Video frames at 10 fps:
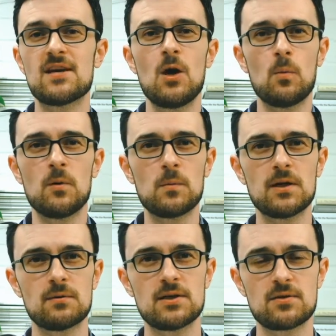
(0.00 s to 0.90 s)
when
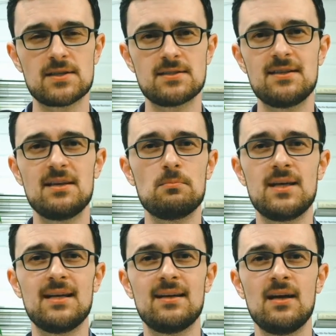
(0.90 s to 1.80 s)
we're interested in
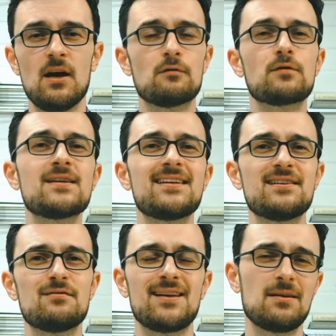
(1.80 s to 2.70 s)
being front-end
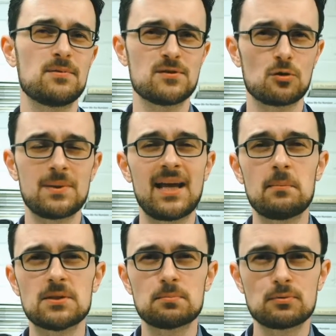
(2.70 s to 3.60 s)
developers or being
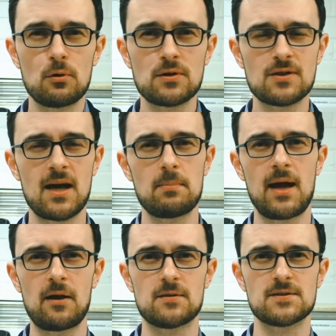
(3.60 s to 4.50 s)
able to prototype
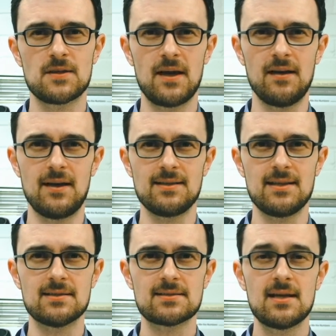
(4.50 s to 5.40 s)
our design
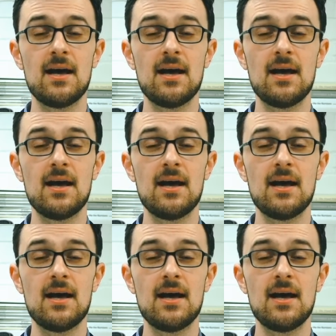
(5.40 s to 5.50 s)
ideas?